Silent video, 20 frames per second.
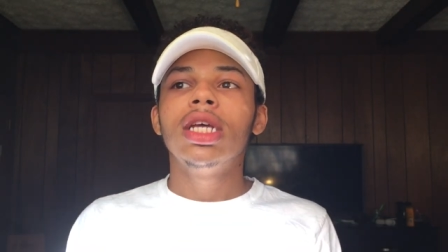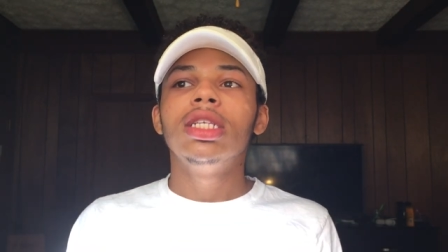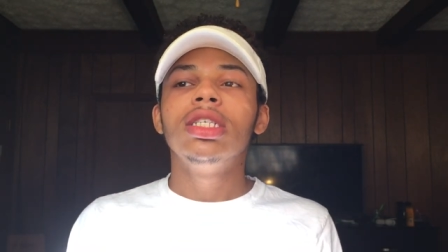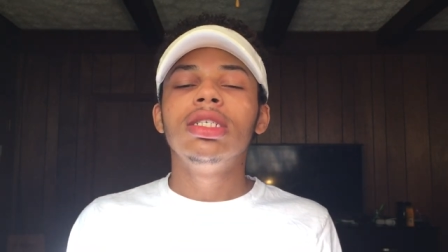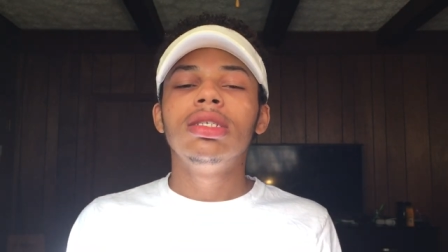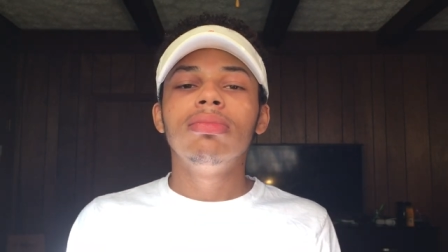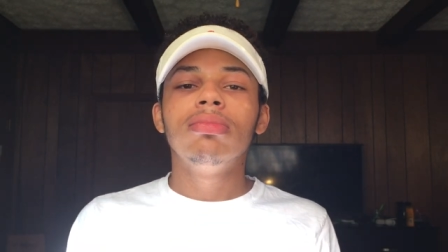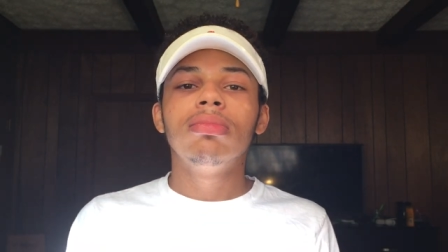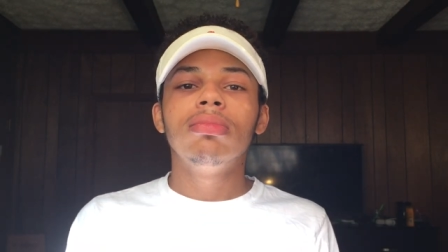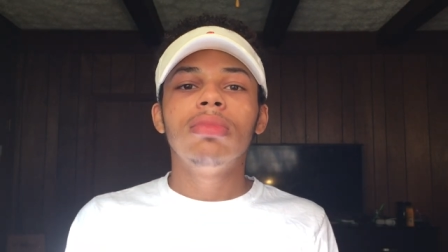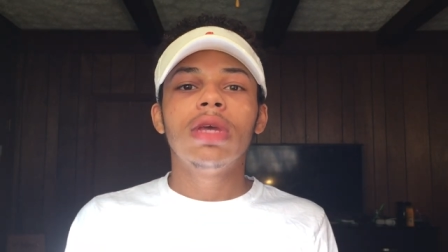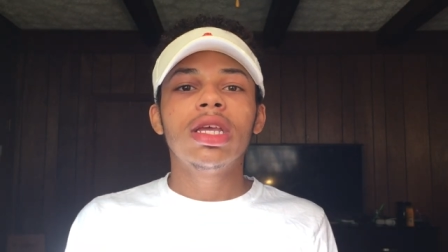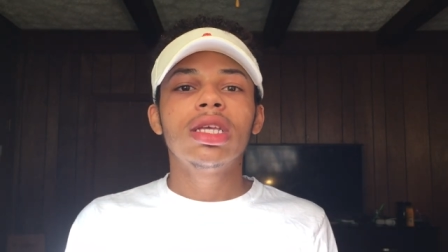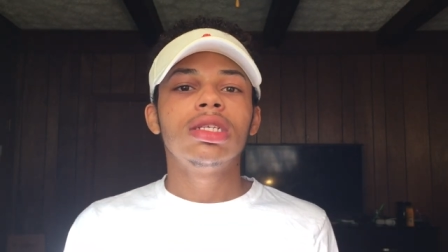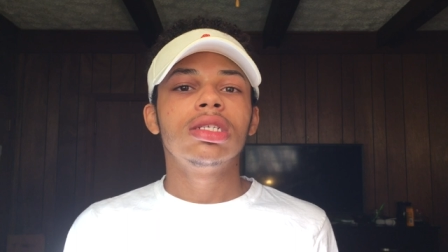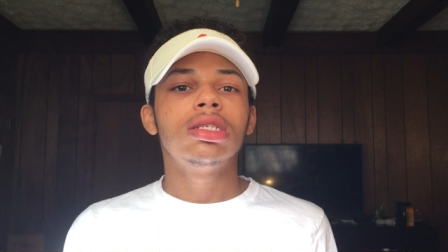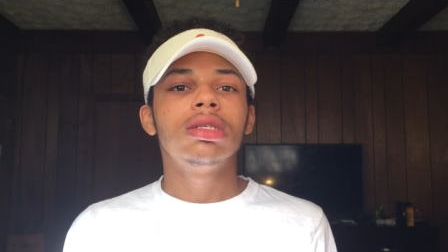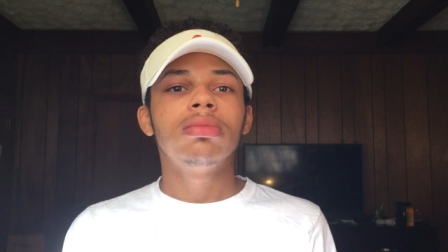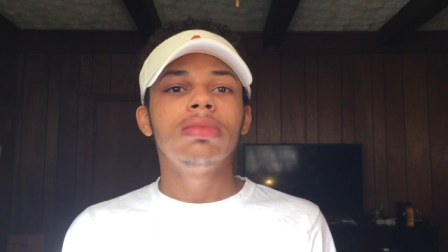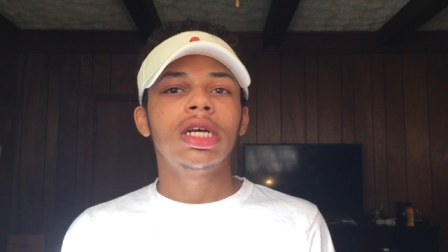just make
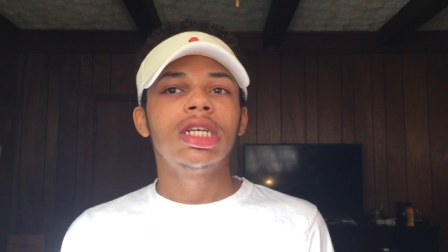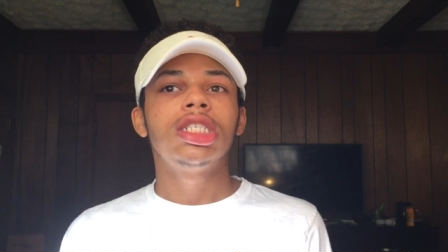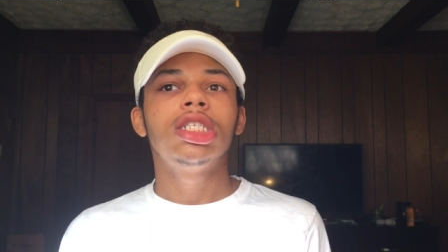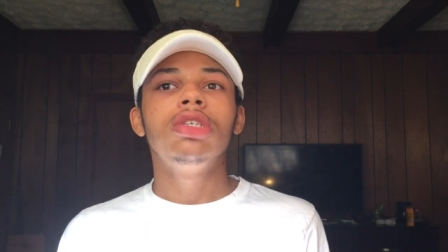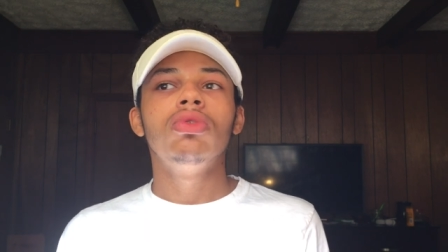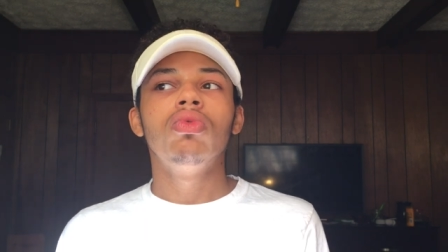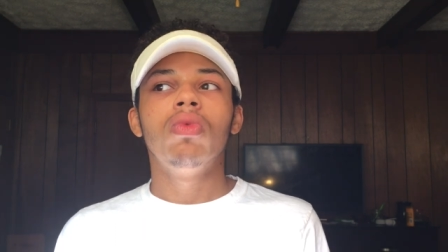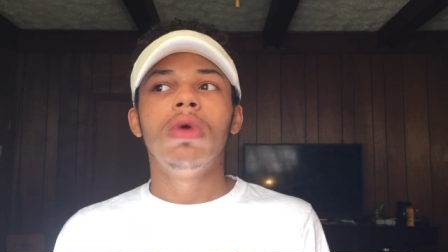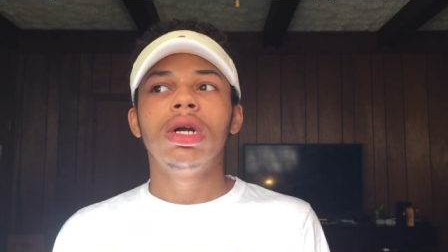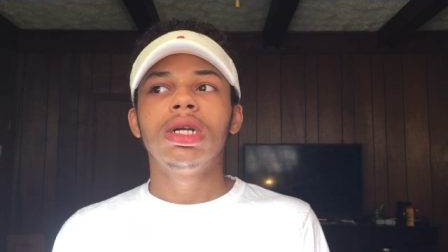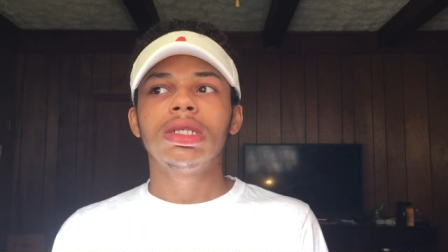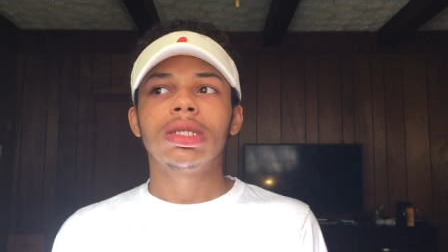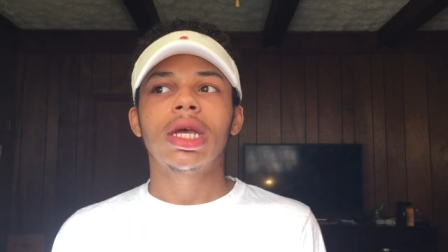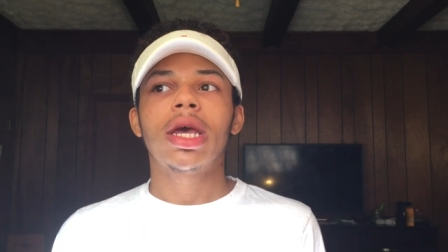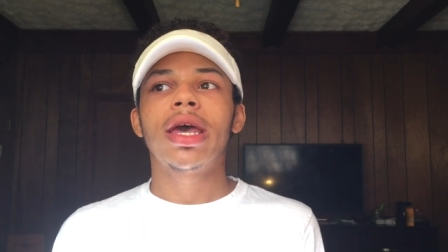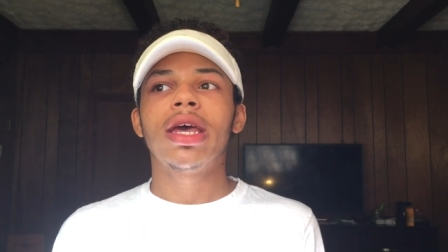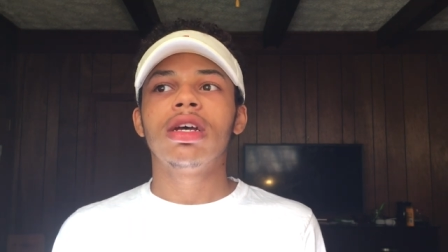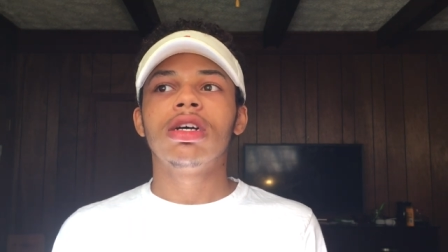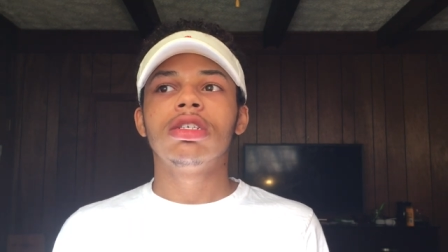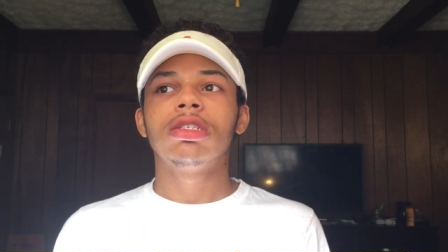it seem like she works
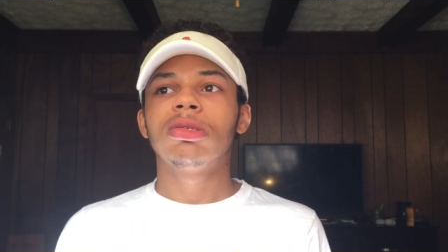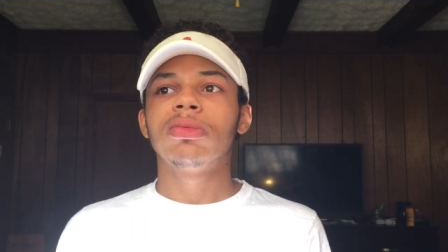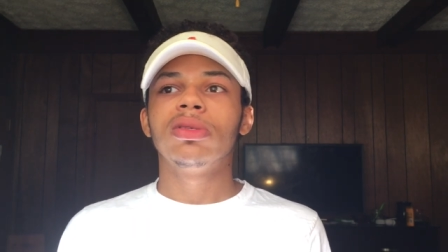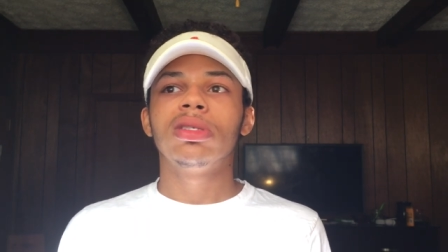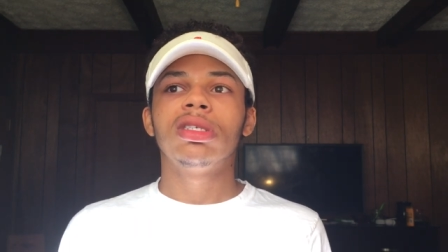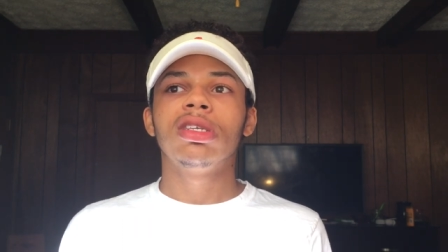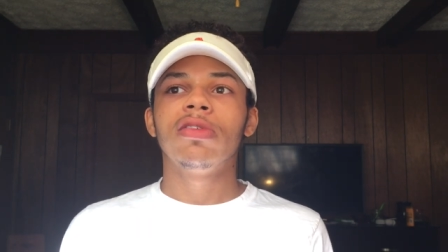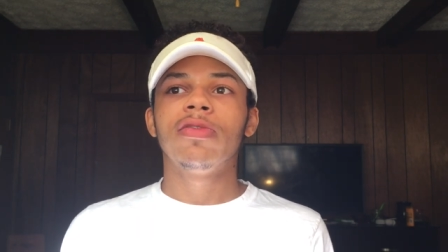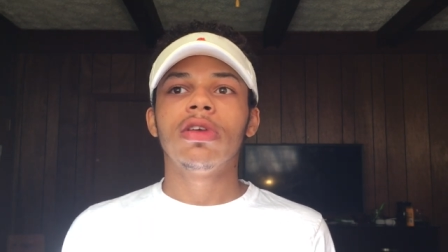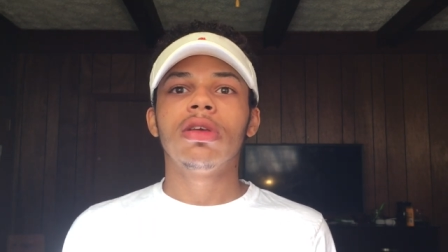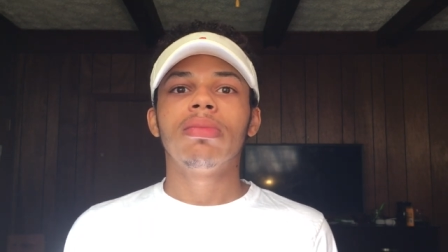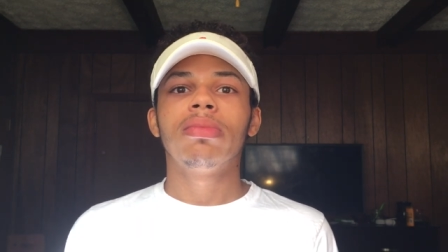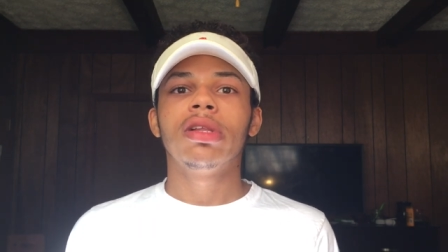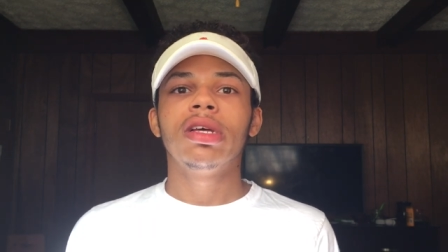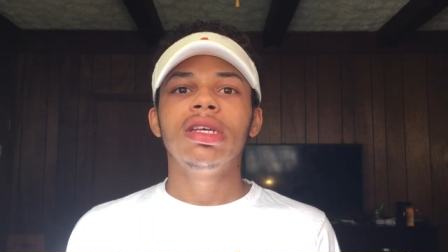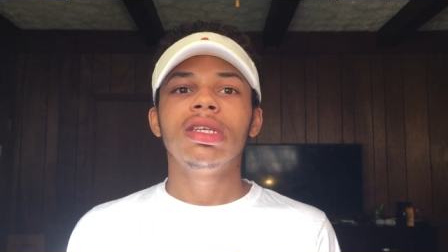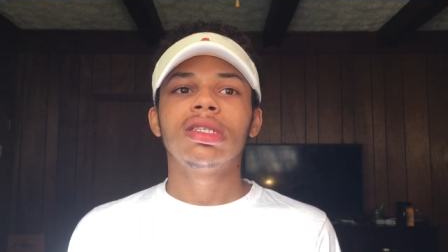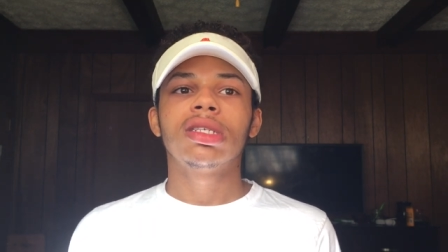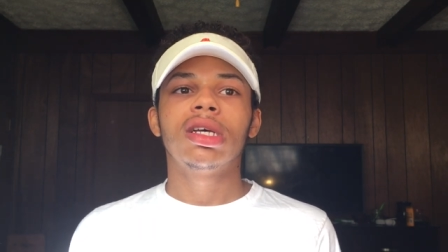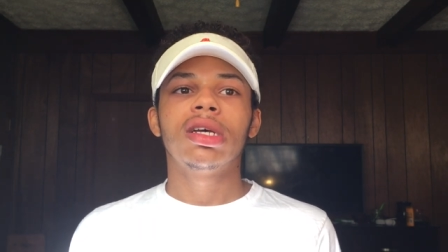at a specific place.